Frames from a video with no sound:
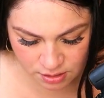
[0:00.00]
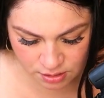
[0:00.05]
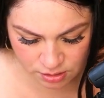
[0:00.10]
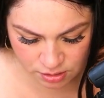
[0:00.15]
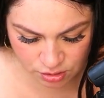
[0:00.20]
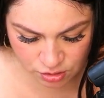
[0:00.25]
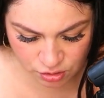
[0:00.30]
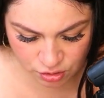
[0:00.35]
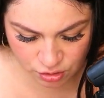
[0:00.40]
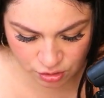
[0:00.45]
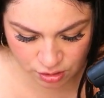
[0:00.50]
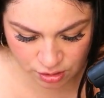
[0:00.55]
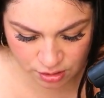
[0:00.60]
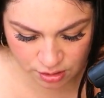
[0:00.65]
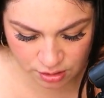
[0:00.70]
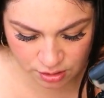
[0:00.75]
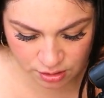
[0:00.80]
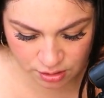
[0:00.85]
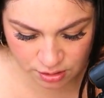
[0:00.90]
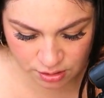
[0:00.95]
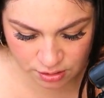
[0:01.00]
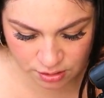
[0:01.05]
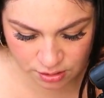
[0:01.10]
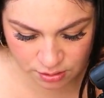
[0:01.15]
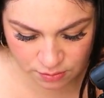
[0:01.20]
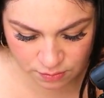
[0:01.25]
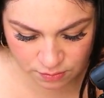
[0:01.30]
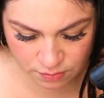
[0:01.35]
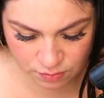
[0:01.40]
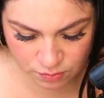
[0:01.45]
So you're gonna
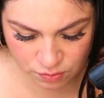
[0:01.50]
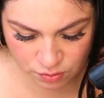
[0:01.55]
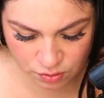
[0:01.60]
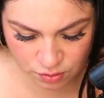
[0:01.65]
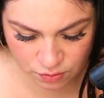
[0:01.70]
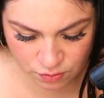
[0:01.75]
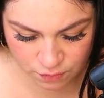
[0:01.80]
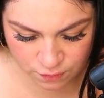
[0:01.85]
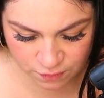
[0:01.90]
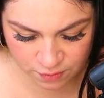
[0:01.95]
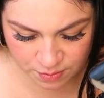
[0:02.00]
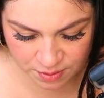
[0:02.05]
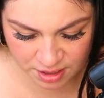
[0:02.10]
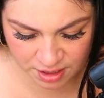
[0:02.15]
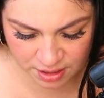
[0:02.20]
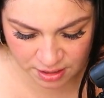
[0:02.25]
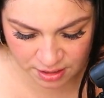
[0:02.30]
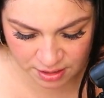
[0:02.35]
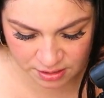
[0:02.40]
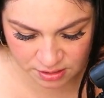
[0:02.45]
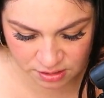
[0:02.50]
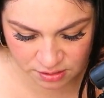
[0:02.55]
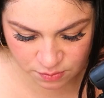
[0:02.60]
go from that highest